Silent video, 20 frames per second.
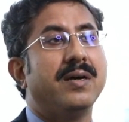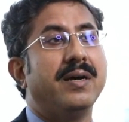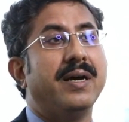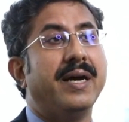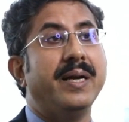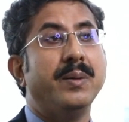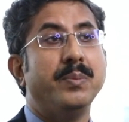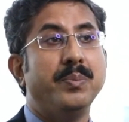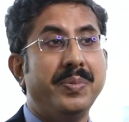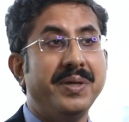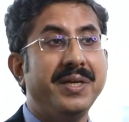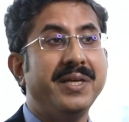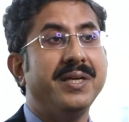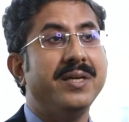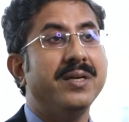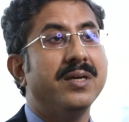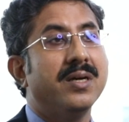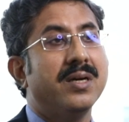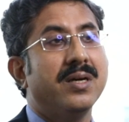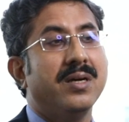And
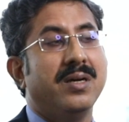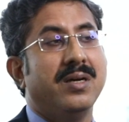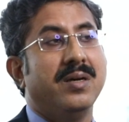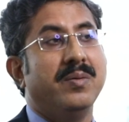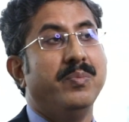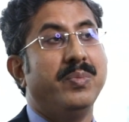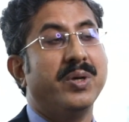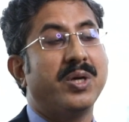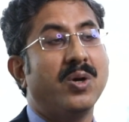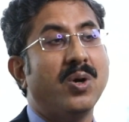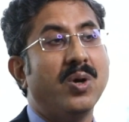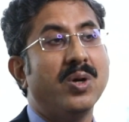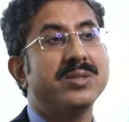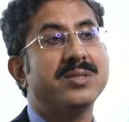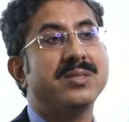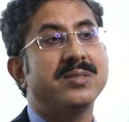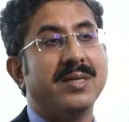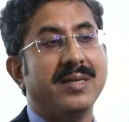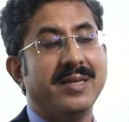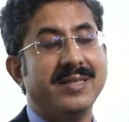B, because